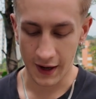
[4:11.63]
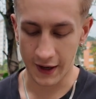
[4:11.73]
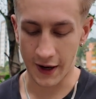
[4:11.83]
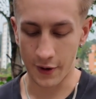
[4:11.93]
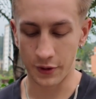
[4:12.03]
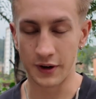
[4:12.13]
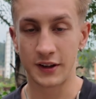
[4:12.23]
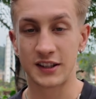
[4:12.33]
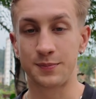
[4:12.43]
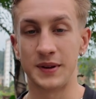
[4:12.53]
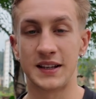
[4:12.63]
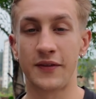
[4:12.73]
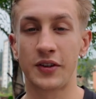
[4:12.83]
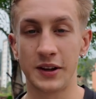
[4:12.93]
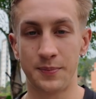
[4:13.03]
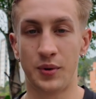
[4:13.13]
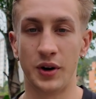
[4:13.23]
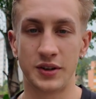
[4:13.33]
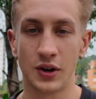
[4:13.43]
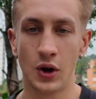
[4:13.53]
And I would specifically
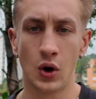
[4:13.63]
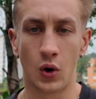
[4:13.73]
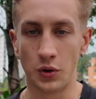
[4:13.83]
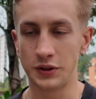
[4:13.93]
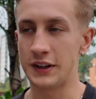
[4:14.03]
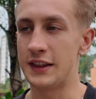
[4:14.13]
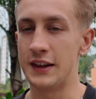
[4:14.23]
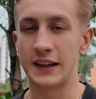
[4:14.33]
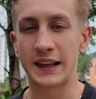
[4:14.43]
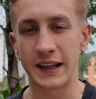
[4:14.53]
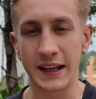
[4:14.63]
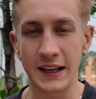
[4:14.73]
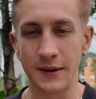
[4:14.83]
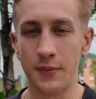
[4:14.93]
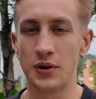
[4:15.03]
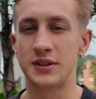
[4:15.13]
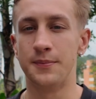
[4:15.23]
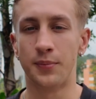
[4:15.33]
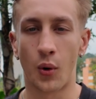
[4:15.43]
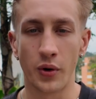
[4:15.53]
put only the key, most
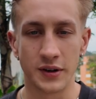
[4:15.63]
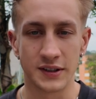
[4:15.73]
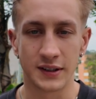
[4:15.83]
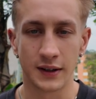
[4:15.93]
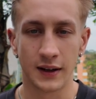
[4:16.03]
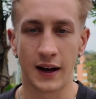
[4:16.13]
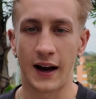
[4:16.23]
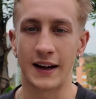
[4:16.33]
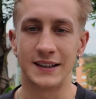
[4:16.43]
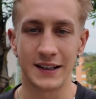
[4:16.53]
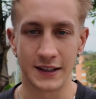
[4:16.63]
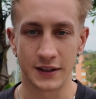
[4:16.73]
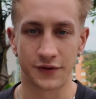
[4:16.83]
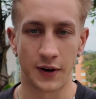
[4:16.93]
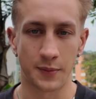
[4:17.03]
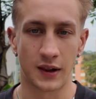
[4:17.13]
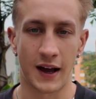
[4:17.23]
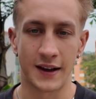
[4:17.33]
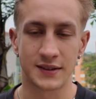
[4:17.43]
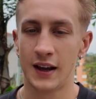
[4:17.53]
important ideas from
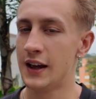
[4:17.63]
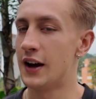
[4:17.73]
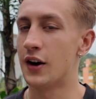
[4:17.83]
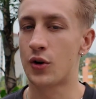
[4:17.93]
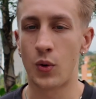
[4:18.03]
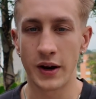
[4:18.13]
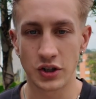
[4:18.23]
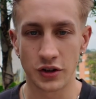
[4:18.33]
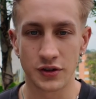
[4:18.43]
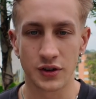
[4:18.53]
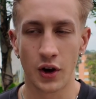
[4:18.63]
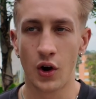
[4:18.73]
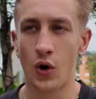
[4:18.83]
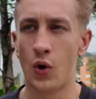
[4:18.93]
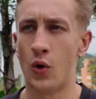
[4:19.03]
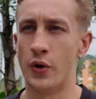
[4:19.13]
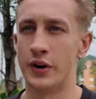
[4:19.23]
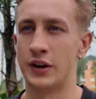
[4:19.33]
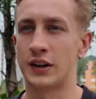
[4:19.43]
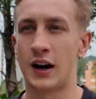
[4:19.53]
class, equations
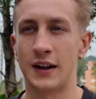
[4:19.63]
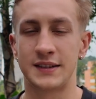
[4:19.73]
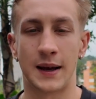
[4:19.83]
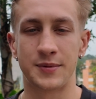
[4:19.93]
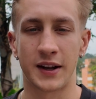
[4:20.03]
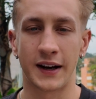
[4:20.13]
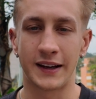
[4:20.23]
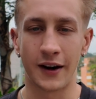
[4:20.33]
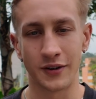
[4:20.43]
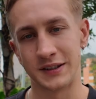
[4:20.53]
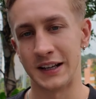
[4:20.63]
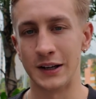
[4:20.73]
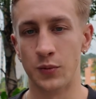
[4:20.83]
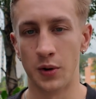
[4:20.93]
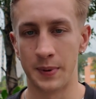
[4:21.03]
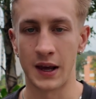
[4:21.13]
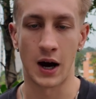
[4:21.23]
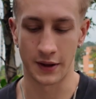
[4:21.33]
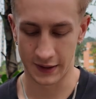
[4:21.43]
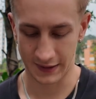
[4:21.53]
or concepts that I guarantee will be
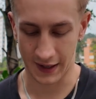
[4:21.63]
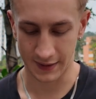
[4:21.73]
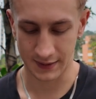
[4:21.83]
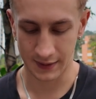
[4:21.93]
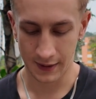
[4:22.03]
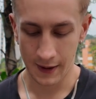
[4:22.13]
on the test.